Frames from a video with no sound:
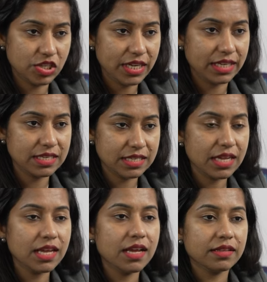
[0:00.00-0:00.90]
genes,
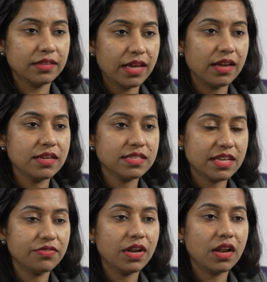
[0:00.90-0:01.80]
there are
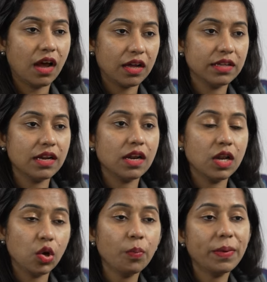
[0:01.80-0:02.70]
several other
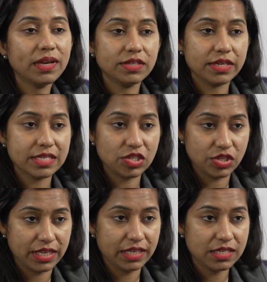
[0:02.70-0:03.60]
low penetrance
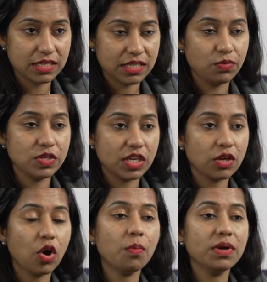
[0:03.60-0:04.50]
genes which are
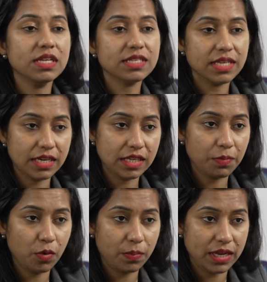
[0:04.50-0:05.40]
commonly seen in the
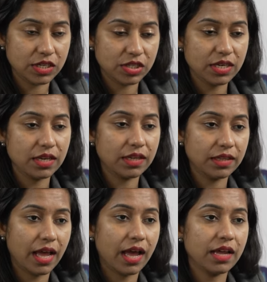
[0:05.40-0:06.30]
population
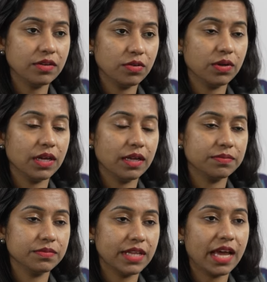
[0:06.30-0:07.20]
than
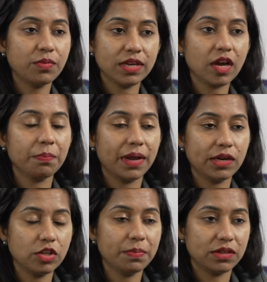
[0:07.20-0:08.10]
than when
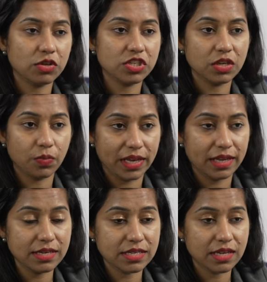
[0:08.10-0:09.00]
compared to the pathogenic
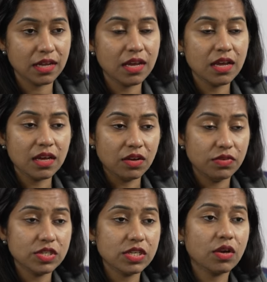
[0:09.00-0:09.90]
variants,
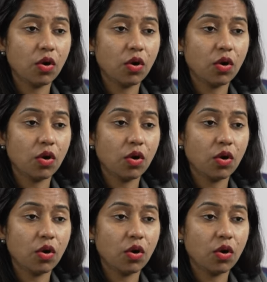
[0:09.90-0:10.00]
which in